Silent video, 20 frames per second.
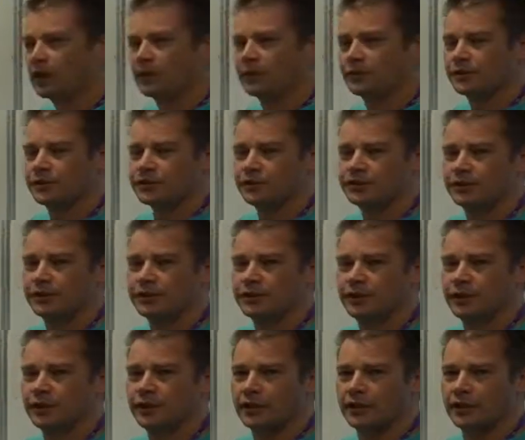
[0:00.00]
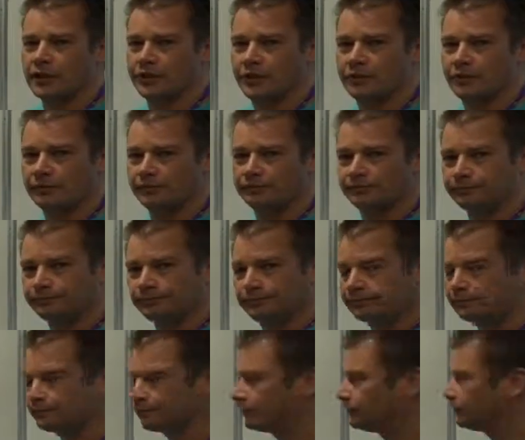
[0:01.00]
closest to the Earth
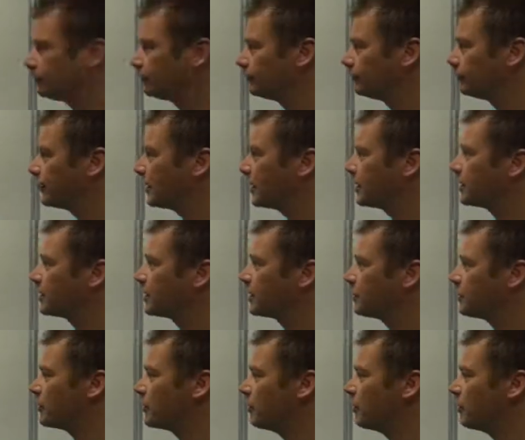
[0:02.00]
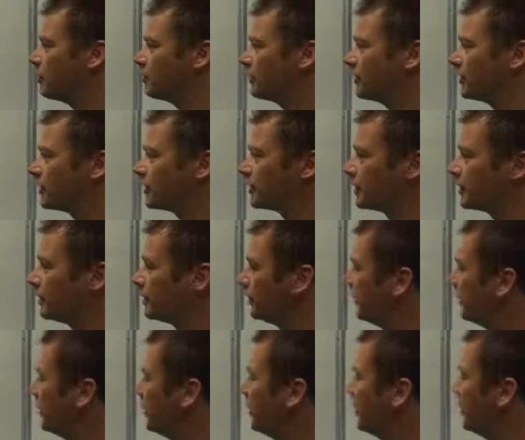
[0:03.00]
is going to be the warmest.
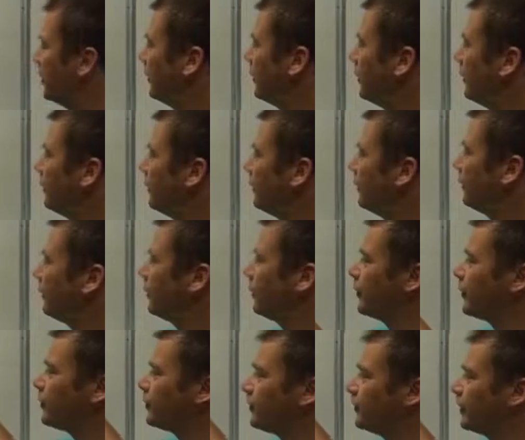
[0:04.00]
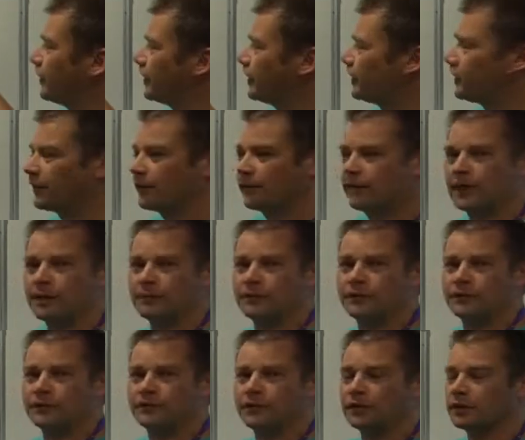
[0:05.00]
Further away, the
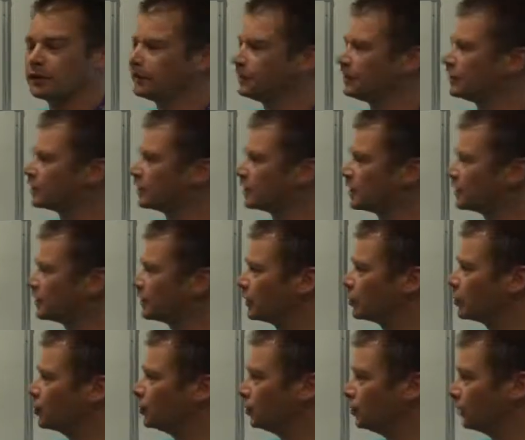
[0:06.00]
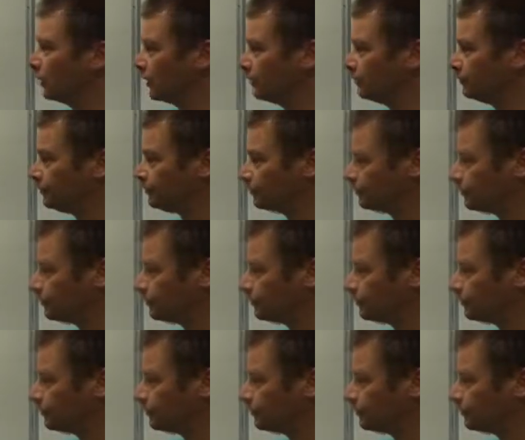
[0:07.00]
atmosphere is going to be cooler.